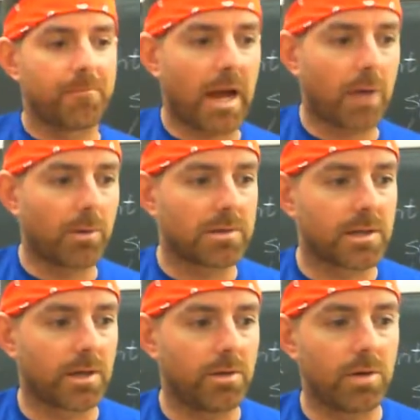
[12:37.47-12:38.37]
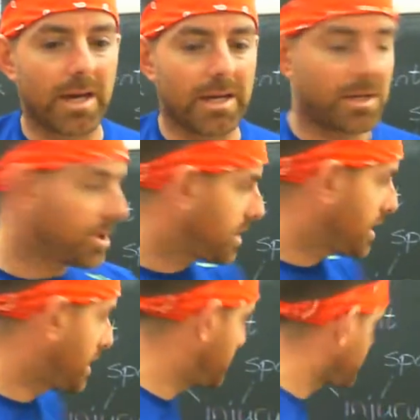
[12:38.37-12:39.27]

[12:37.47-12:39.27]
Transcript: How else can you get injured then?